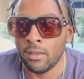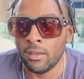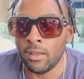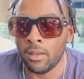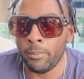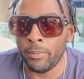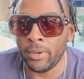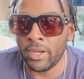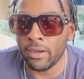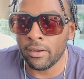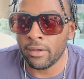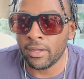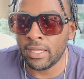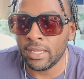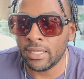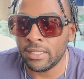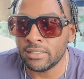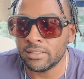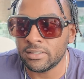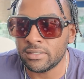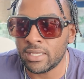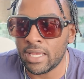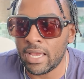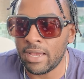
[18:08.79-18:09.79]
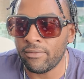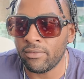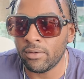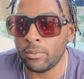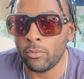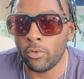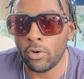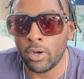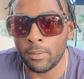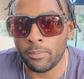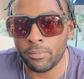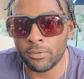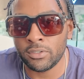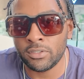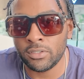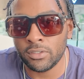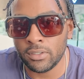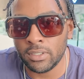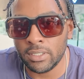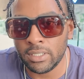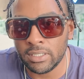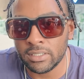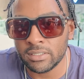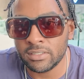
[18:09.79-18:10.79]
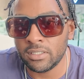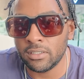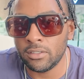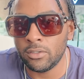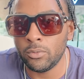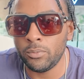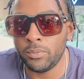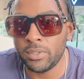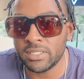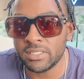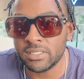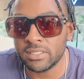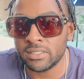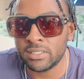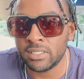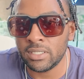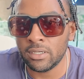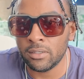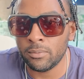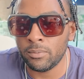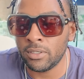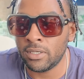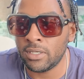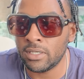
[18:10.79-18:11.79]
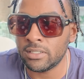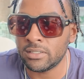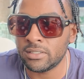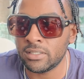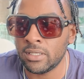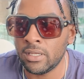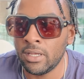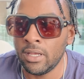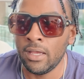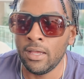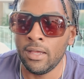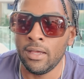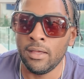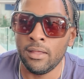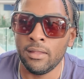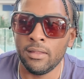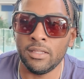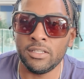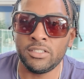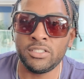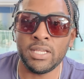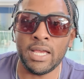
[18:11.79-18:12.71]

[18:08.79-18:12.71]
Americans having more opportunities to do business here because the